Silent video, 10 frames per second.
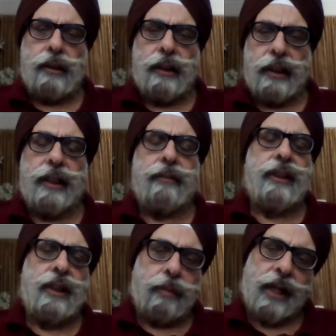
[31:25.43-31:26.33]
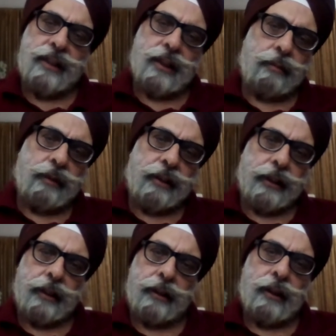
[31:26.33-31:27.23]
Even in the past has been
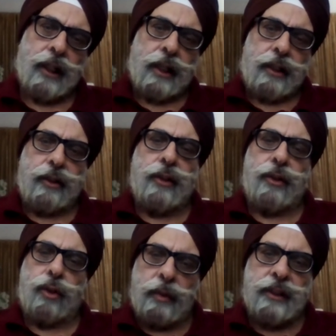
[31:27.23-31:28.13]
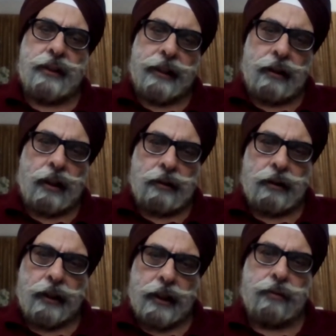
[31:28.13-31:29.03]
created. Reuben Singh,
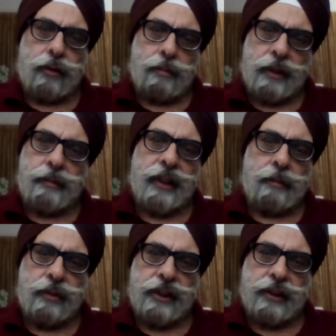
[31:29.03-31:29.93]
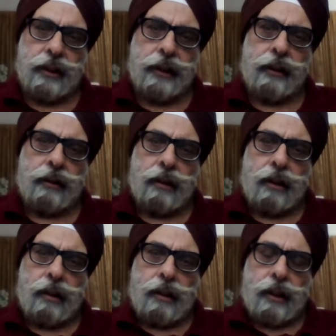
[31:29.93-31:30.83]
he's from Birmingham originally,
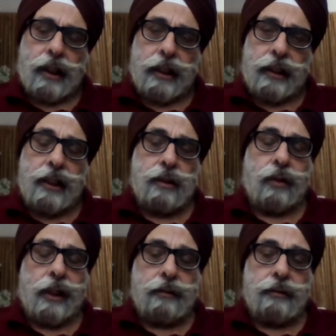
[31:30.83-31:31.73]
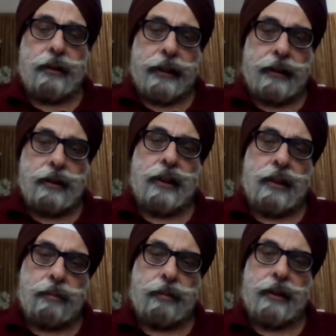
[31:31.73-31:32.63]
and he is one of the greatest
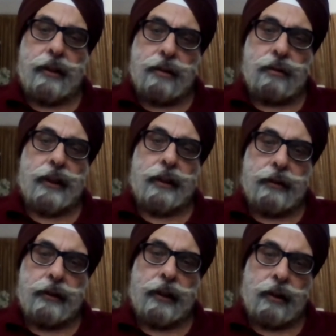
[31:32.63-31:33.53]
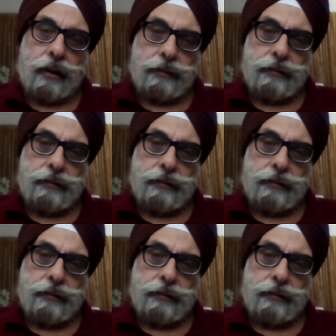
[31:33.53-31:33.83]
entrepreneurs you can ever think of.